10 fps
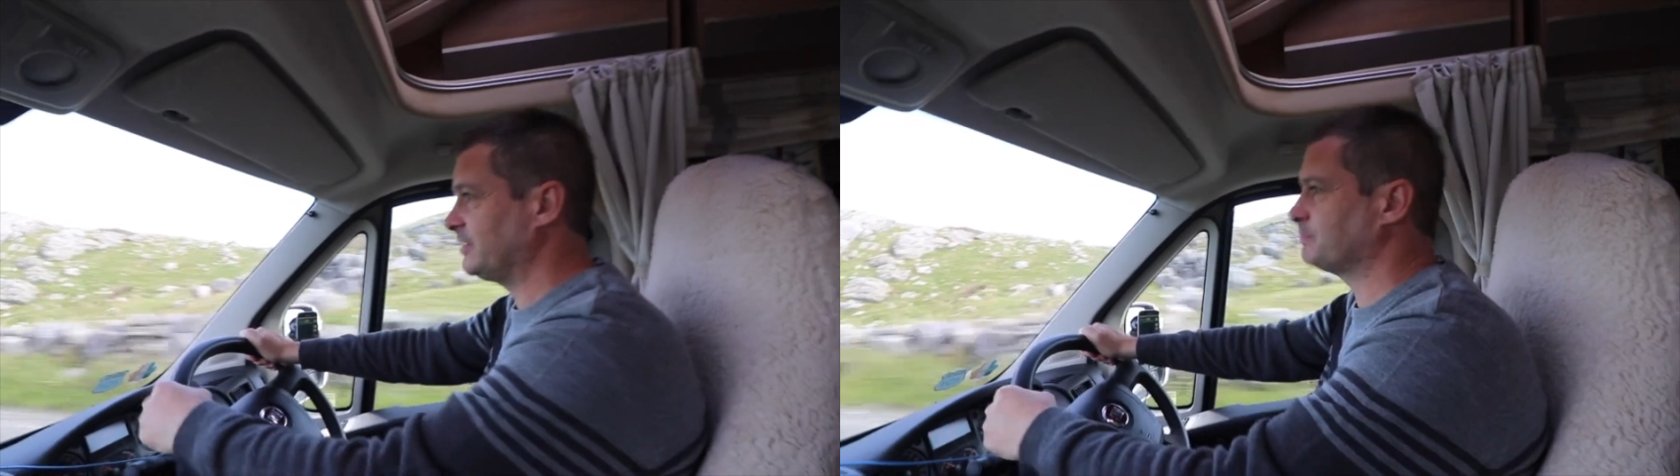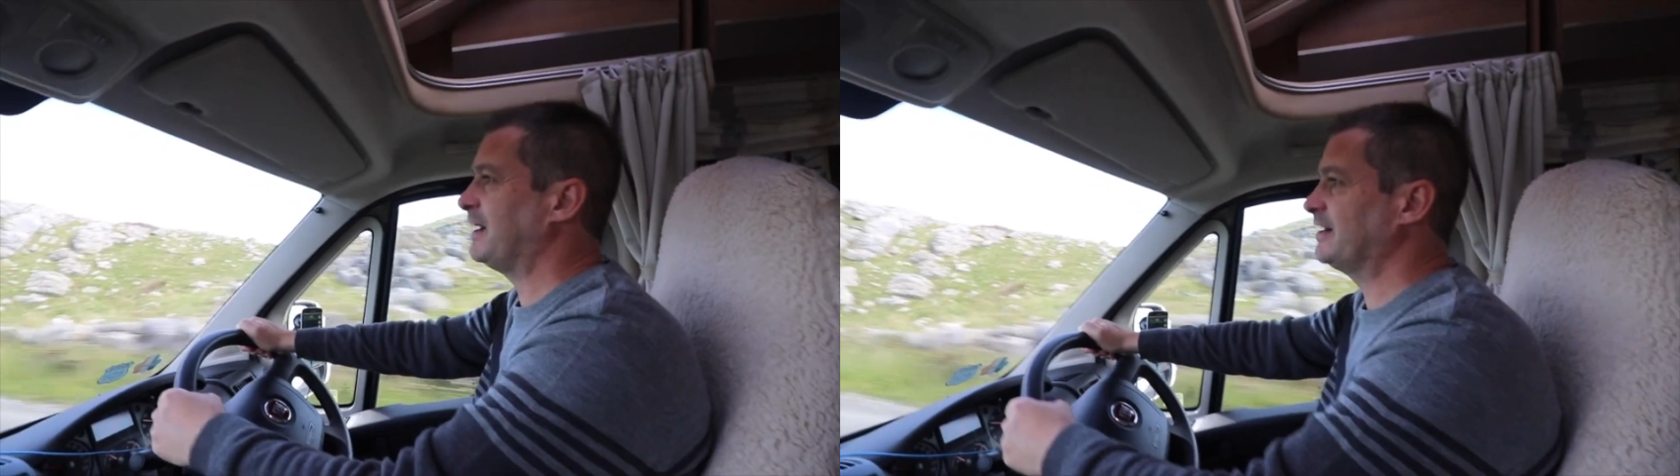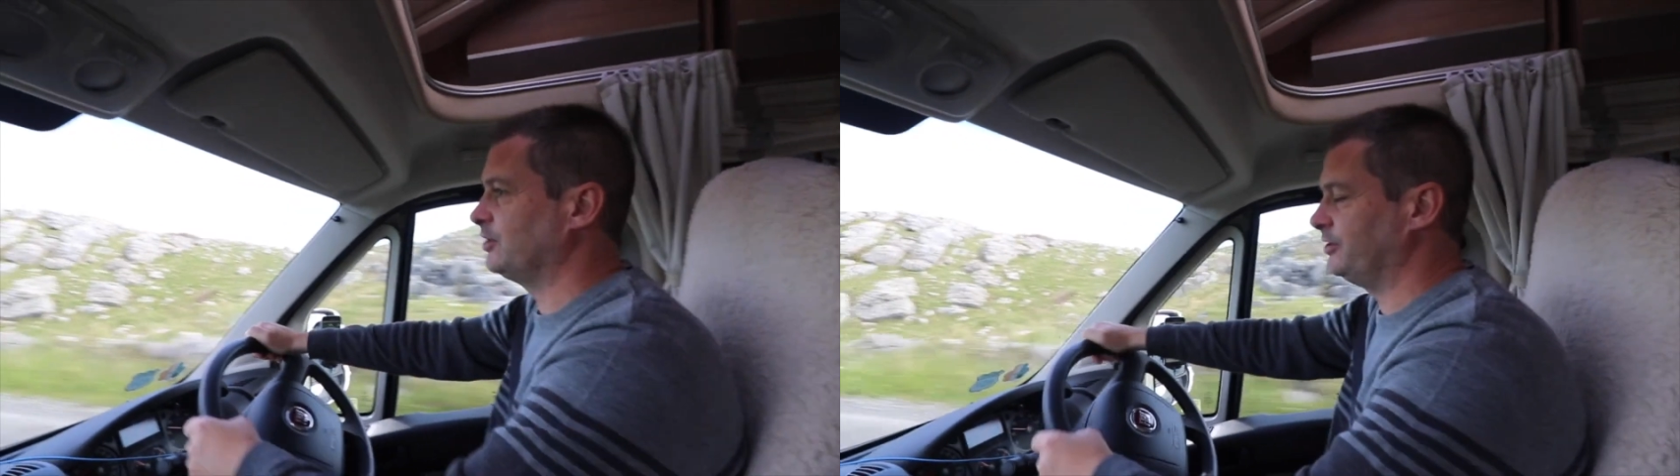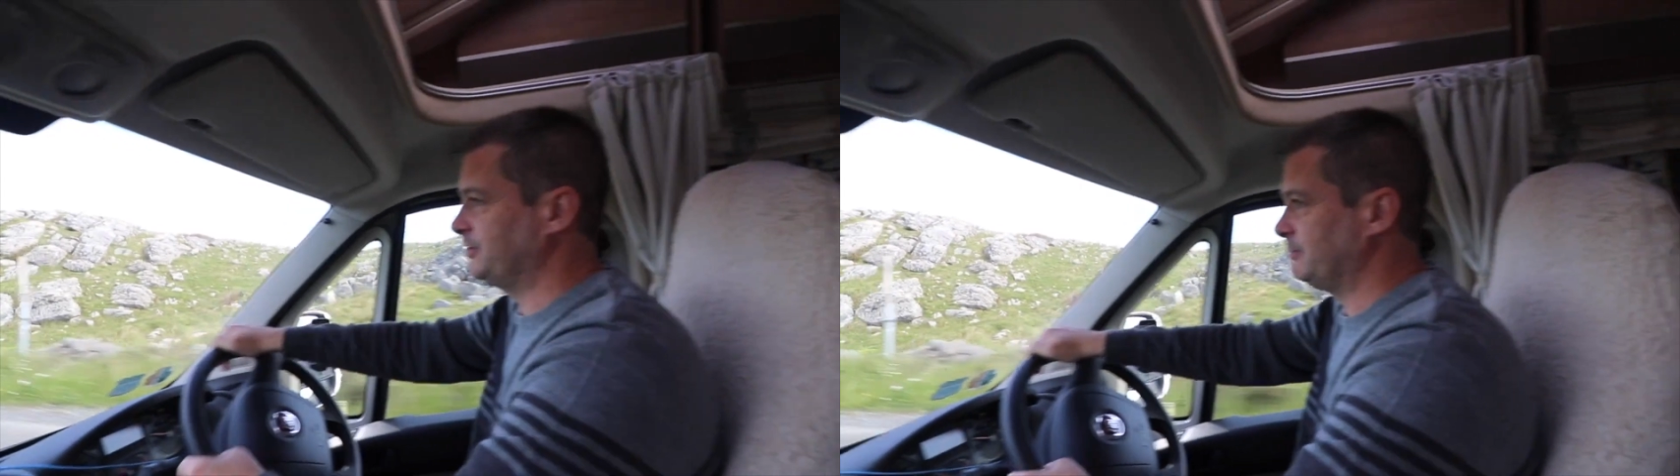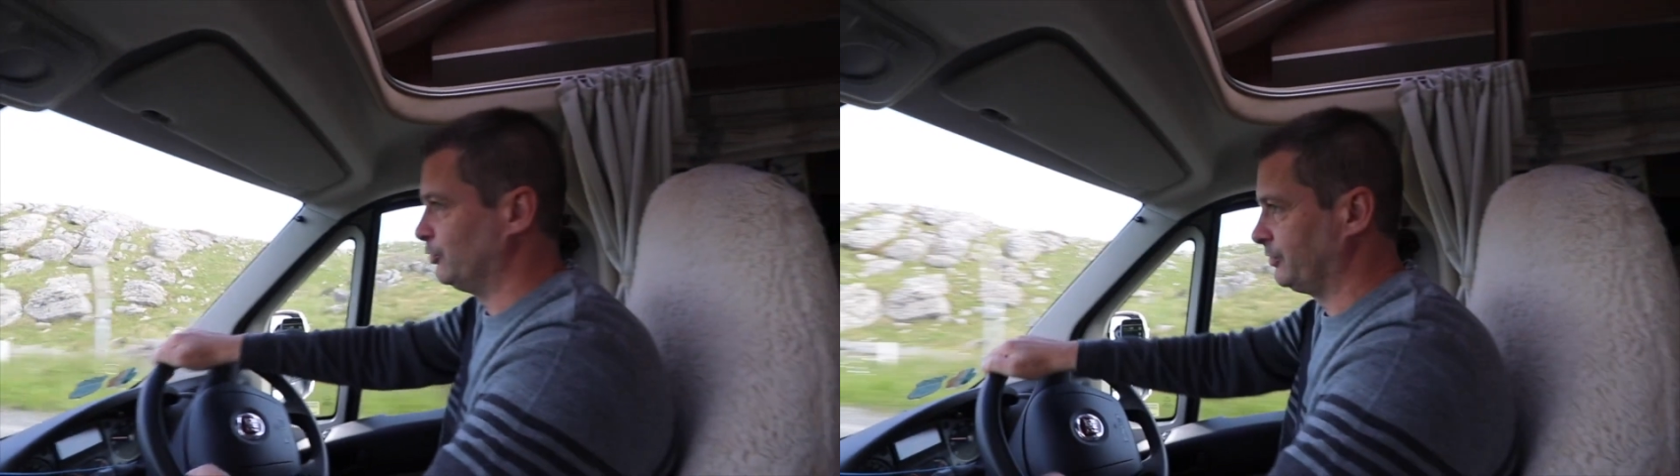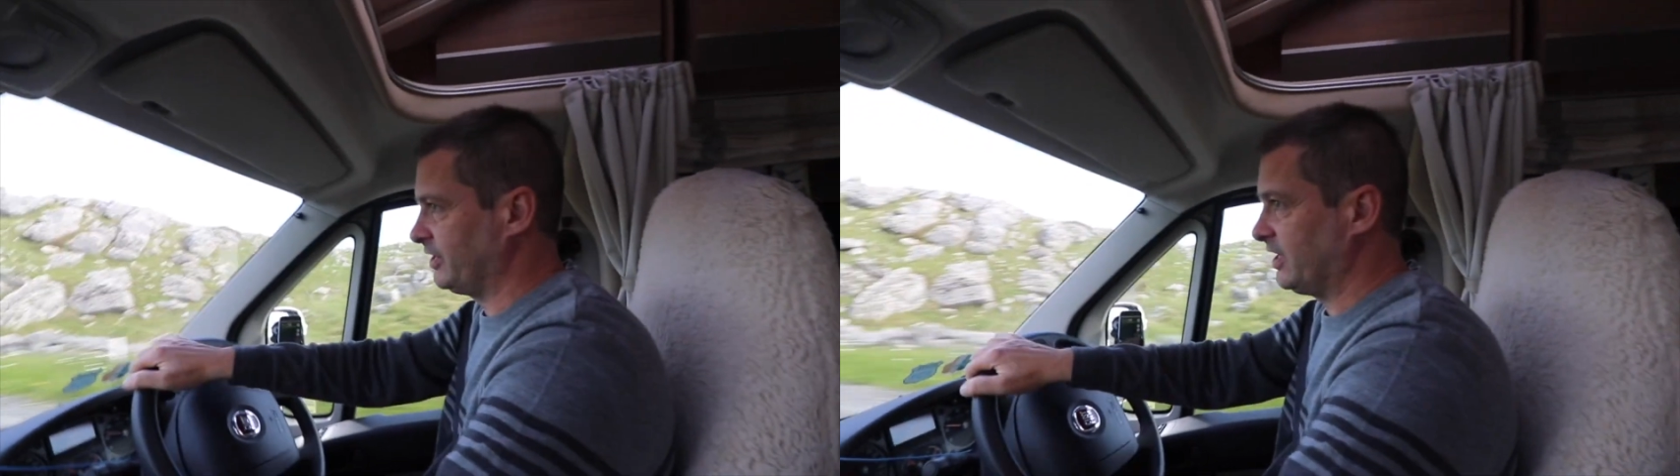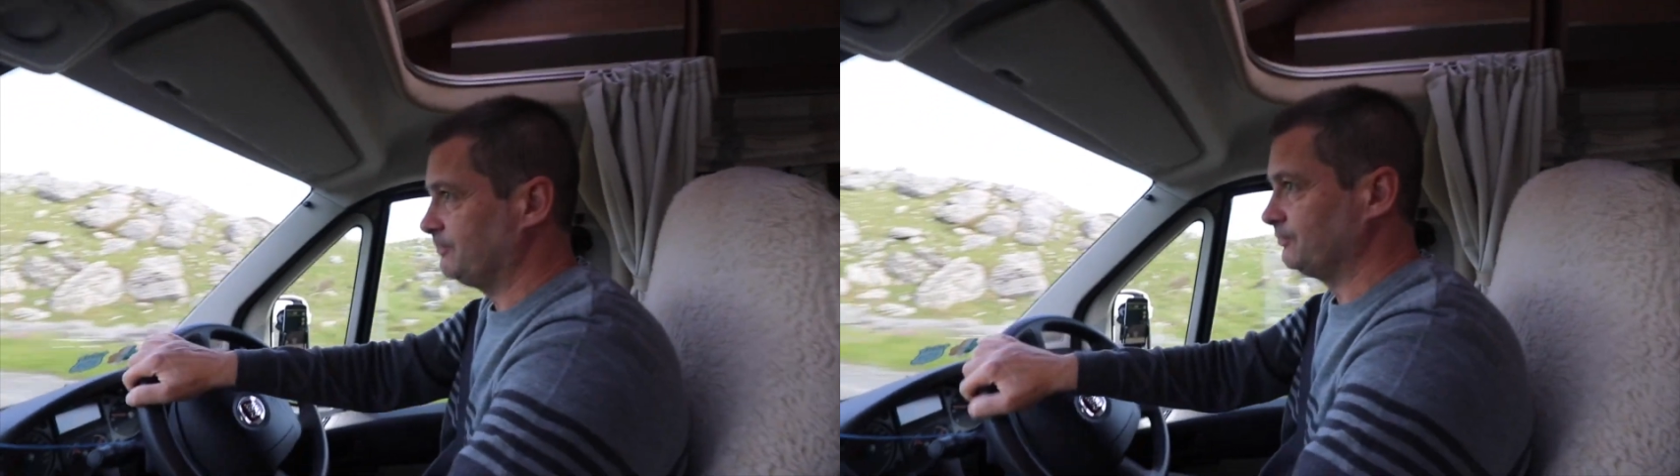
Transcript: It's Bank Holiday Monday